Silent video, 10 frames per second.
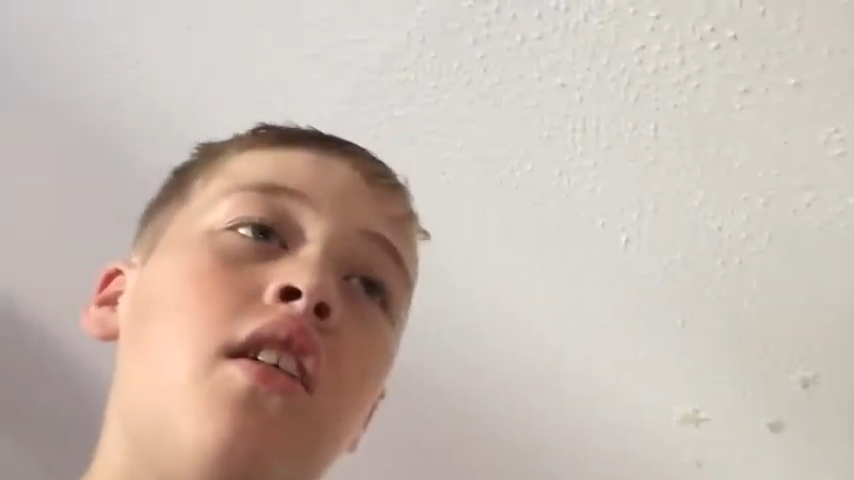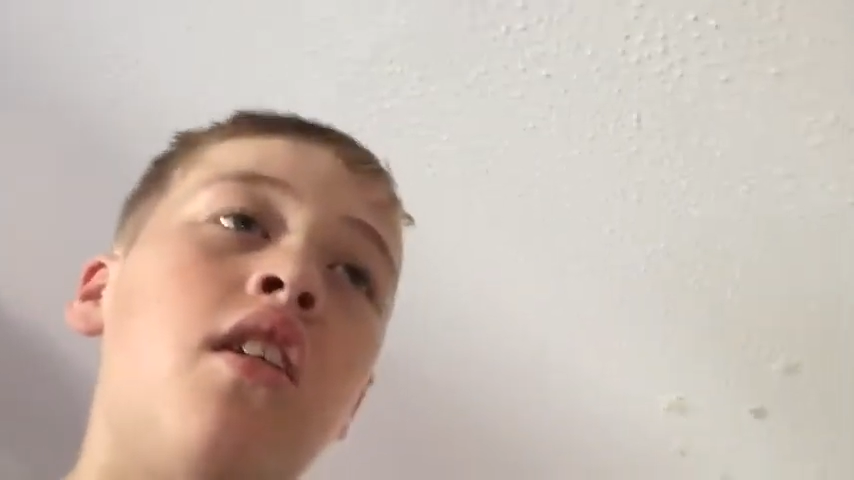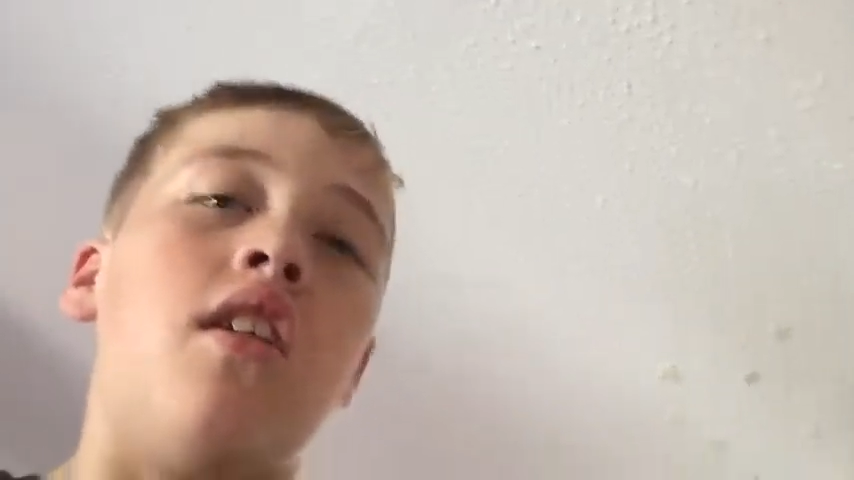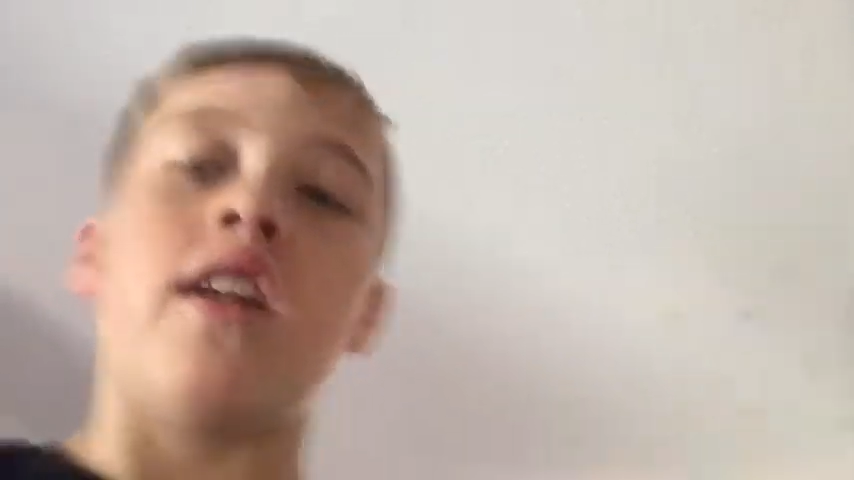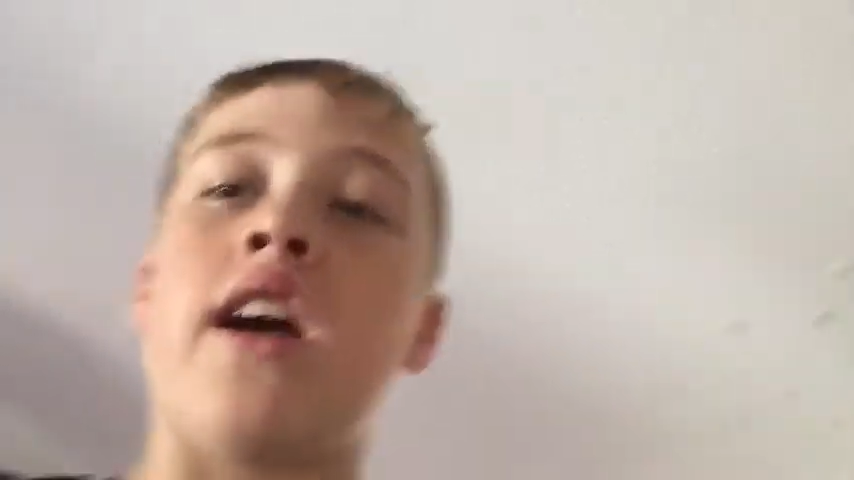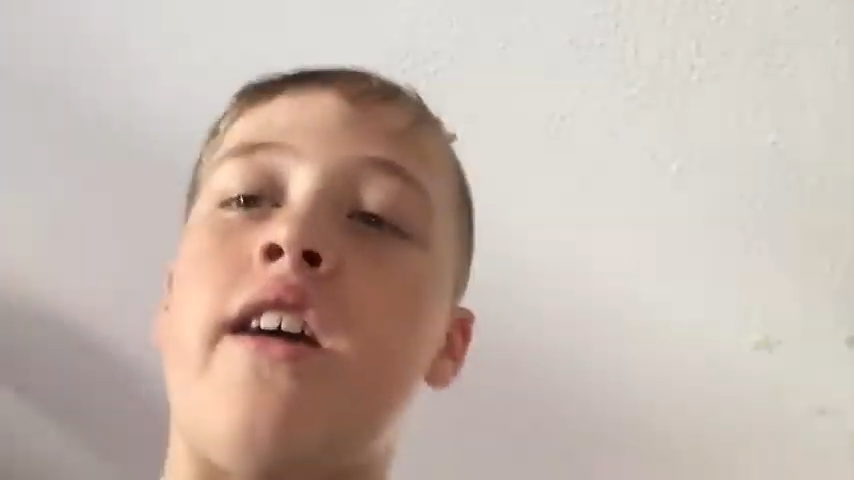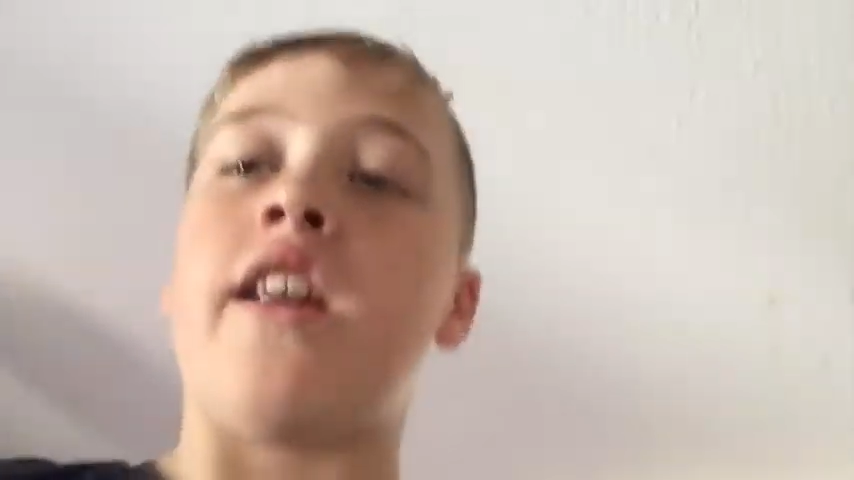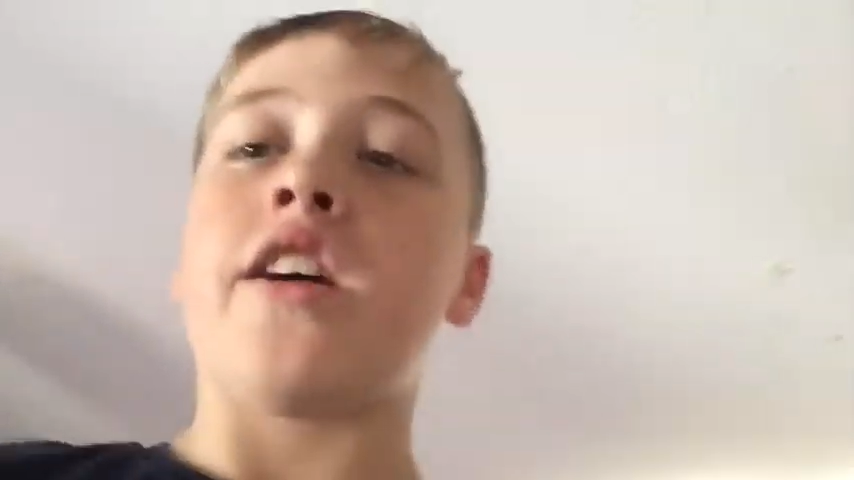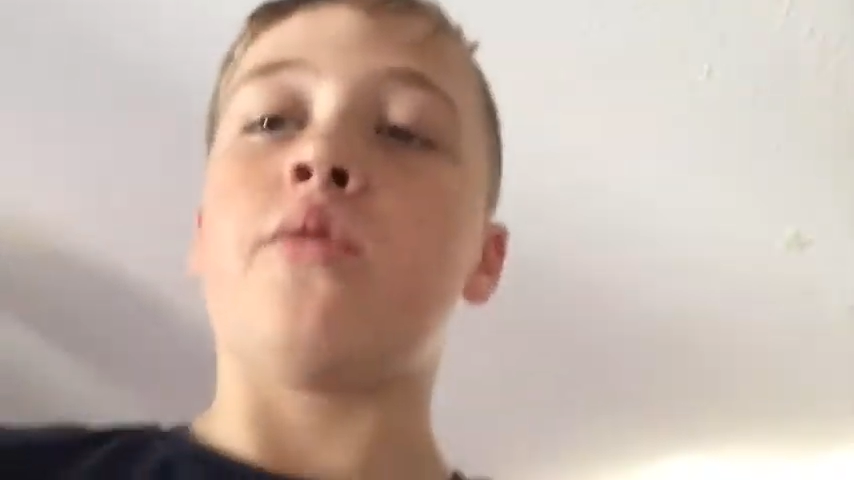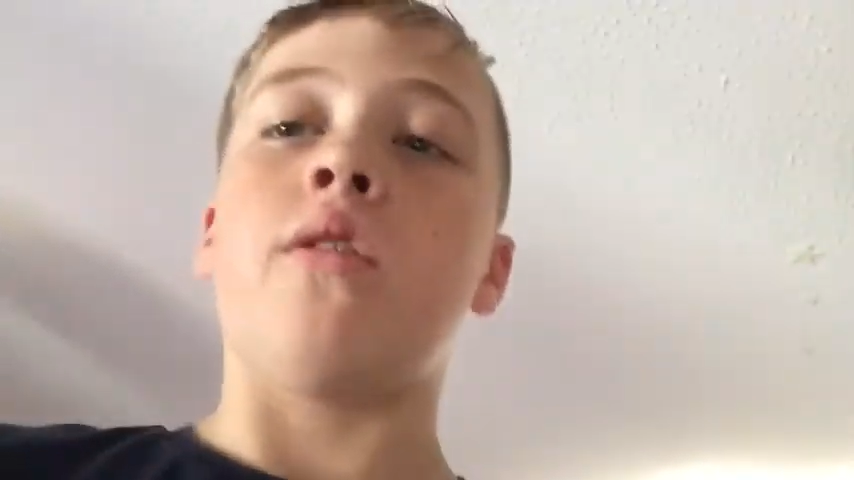Okay, next one.